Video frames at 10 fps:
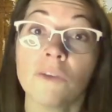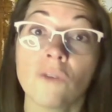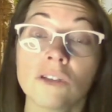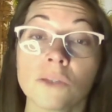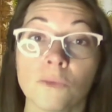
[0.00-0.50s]
we've
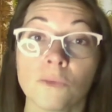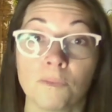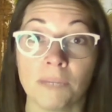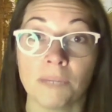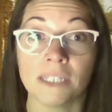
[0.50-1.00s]
also
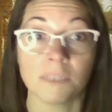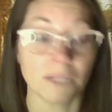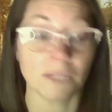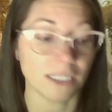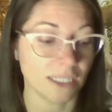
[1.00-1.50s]
been into
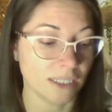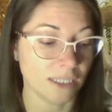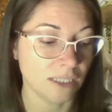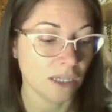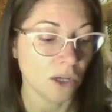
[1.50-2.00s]

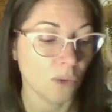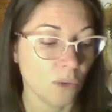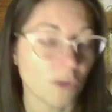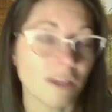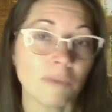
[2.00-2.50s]
places
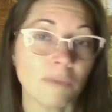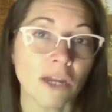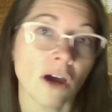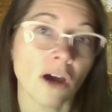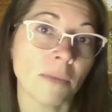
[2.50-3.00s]
where they
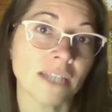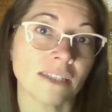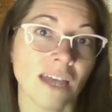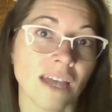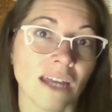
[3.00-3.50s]
make
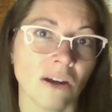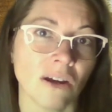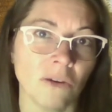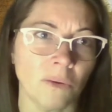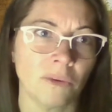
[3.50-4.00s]
comments that,
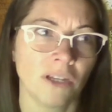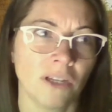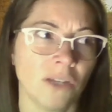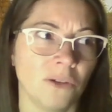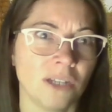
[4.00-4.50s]
oh,
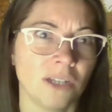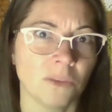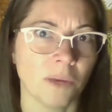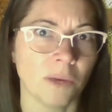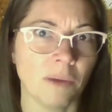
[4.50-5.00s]
you guys
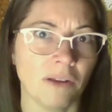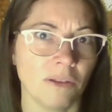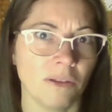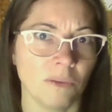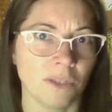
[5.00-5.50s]
are way
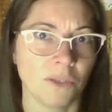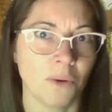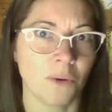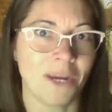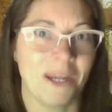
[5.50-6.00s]
better than the ones
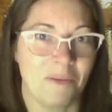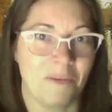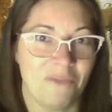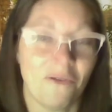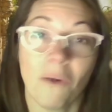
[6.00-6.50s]
who were here
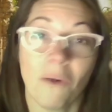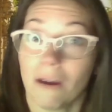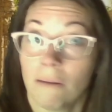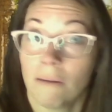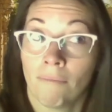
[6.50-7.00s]

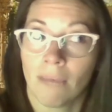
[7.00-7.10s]
before.